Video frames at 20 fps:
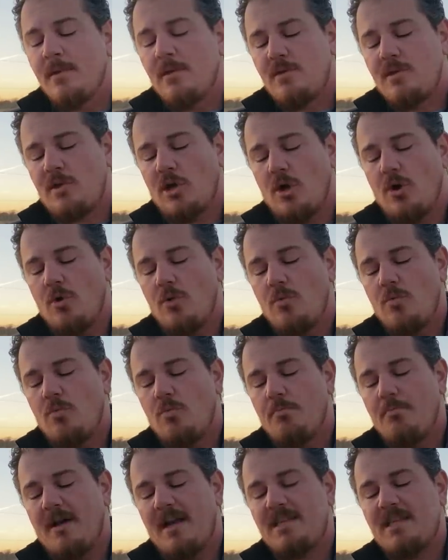So
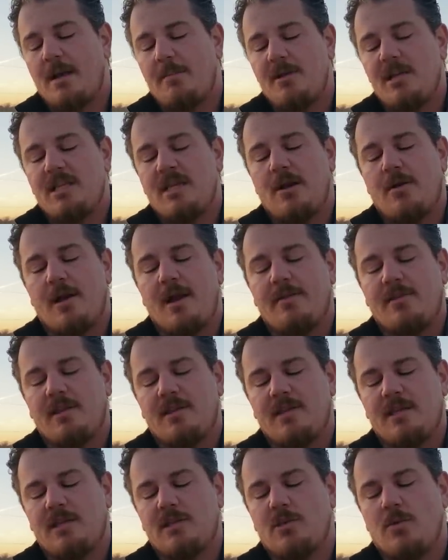by the time you tear out the
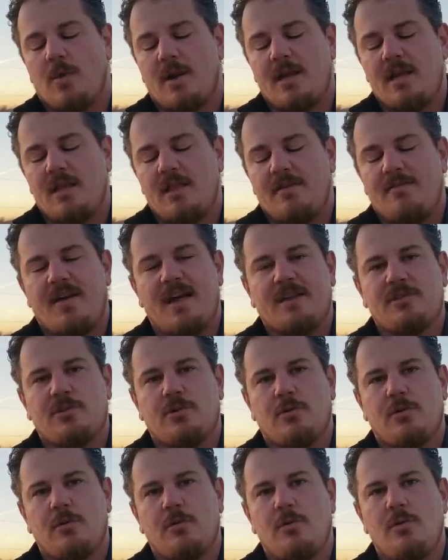620 in the
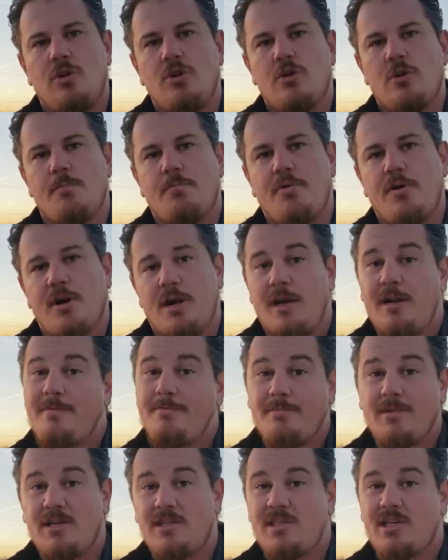Vector, you can put
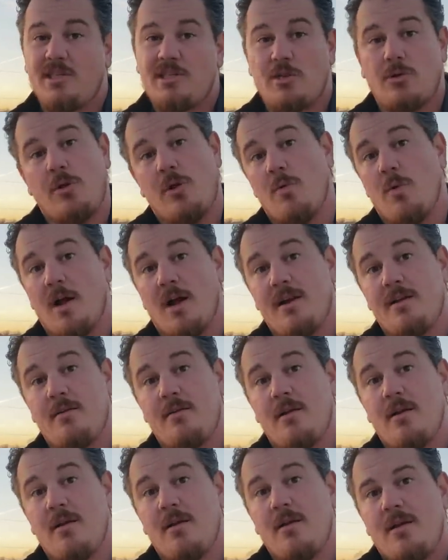a 631
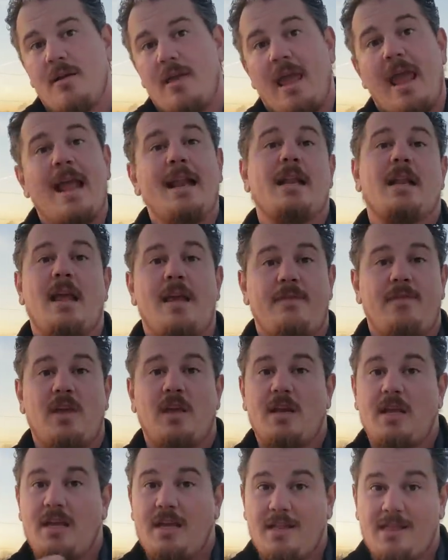and an
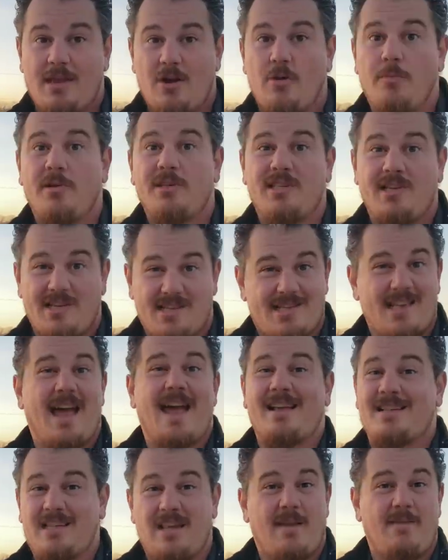Avian and get the almost
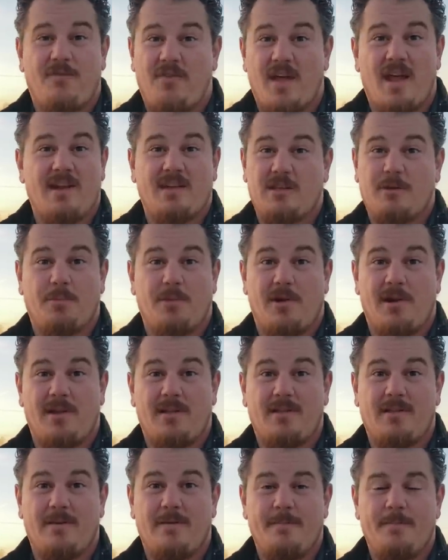exact same flight
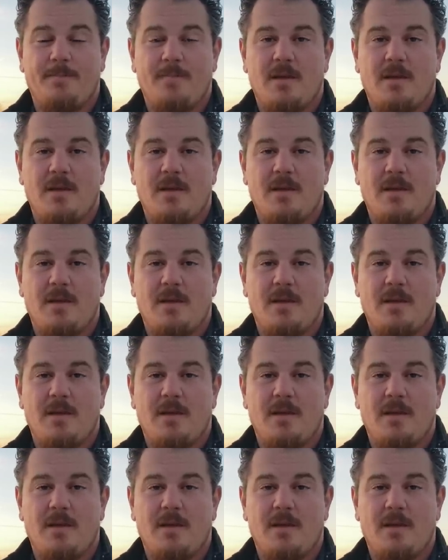experience.